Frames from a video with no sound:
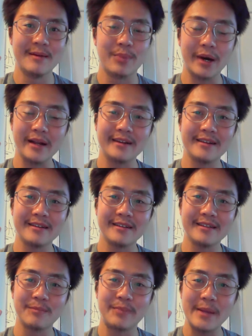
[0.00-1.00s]
But
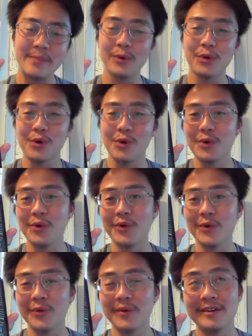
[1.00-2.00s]
the people
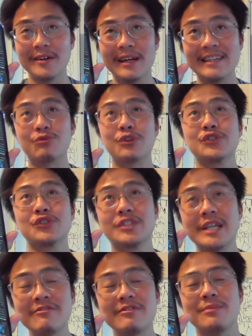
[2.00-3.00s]
who
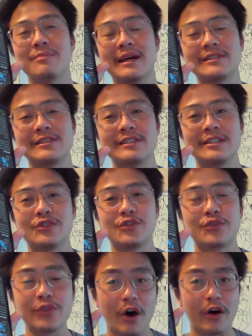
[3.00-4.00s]
received the message
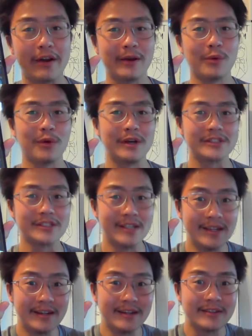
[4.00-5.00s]
thought it was
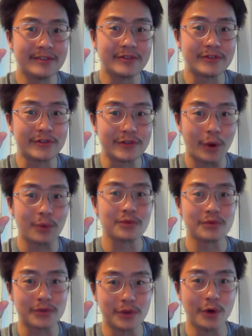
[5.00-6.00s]

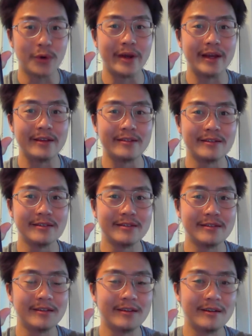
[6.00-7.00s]
don't do it,
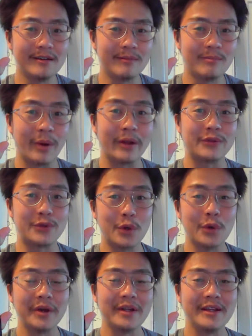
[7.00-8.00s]
but
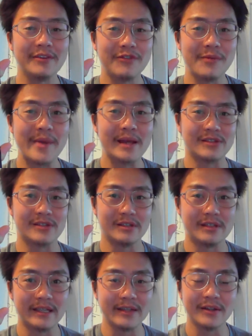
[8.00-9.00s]
do it if it makes the
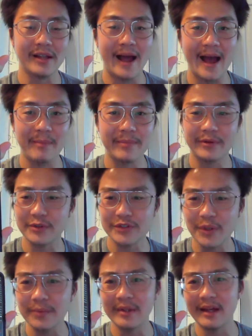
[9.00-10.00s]
deal happen or
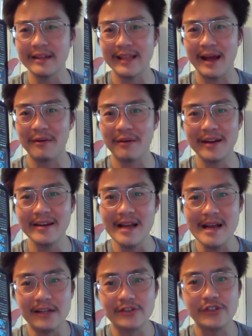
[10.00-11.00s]
something like that, right?
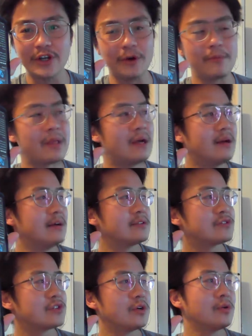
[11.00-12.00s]
So,
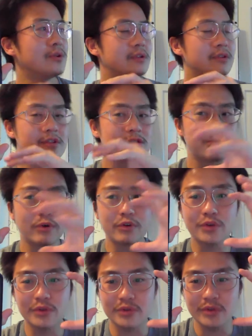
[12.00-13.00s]
so uh, this book
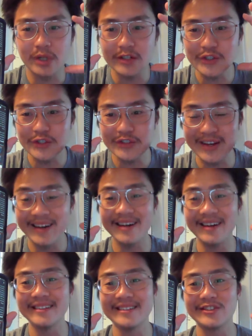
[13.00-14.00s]
touches
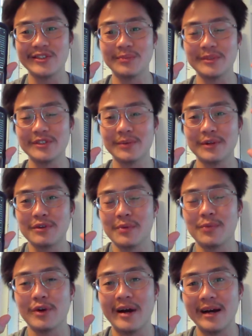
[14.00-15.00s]
on some some
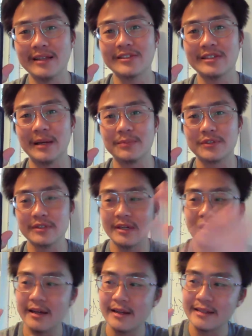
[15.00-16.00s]
incredible concepts,
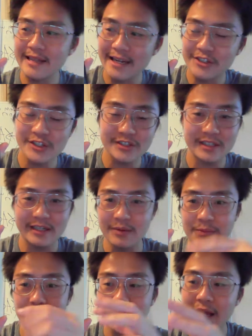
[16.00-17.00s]
uh, not just like
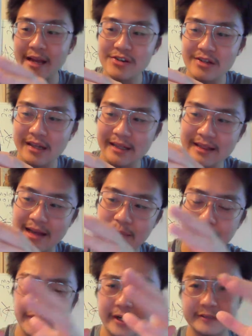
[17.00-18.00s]
communication like
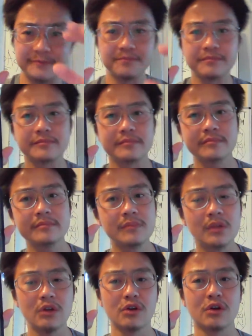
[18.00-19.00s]
that, but
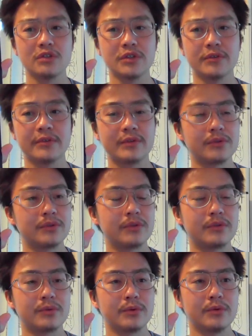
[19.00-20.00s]
you know, goes over
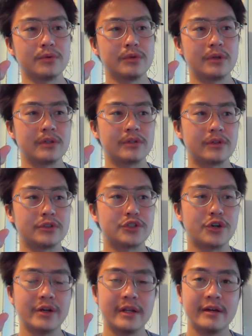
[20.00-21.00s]
through through uh, the
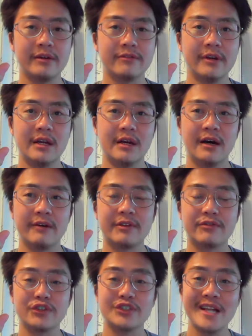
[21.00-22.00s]
journey of of
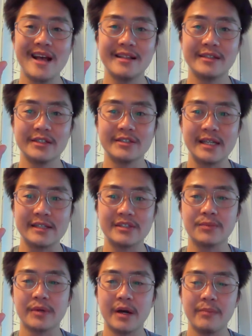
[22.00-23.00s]
different challenges that
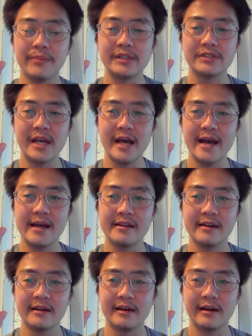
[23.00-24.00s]
some companies
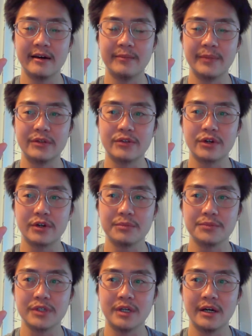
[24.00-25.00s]
had um, in
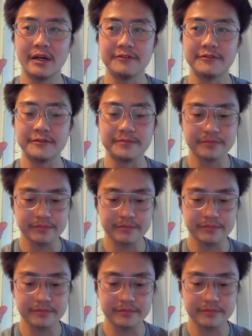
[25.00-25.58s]
terms of